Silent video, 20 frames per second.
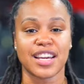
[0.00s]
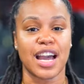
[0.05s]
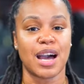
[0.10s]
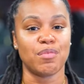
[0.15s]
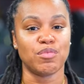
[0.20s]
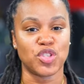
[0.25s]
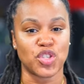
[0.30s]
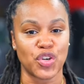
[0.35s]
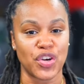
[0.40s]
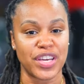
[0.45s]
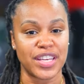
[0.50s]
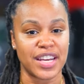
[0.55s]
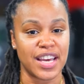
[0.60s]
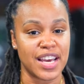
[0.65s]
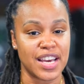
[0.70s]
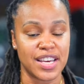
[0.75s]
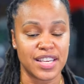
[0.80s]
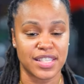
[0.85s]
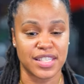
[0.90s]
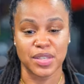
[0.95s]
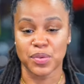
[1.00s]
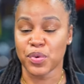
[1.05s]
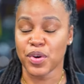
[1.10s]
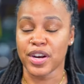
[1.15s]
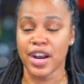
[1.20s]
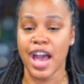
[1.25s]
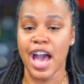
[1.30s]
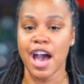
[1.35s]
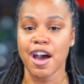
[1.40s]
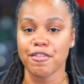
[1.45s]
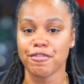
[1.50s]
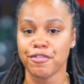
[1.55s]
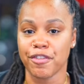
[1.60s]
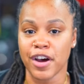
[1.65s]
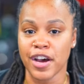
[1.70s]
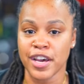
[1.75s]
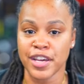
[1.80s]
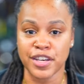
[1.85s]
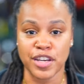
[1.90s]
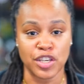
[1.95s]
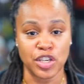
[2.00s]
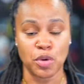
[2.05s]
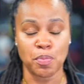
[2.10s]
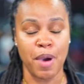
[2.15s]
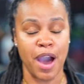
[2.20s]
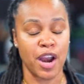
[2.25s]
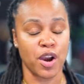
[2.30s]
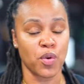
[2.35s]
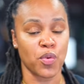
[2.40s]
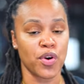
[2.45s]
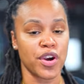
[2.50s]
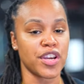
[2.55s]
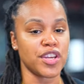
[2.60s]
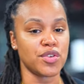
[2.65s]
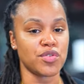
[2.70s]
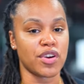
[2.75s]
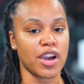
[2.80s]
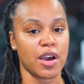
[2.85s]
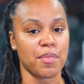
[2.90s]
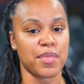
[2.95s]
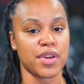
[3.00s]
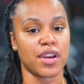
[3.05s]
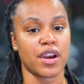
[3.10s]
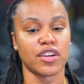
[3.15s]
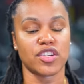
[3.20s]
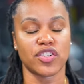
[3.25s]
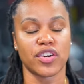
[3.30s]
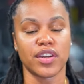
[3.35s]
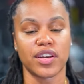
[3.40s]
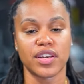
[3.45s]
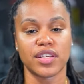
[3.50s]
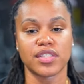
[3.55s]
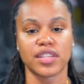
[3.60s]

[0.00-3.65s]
come join us. We're gonna have fun. No matter where you come in our training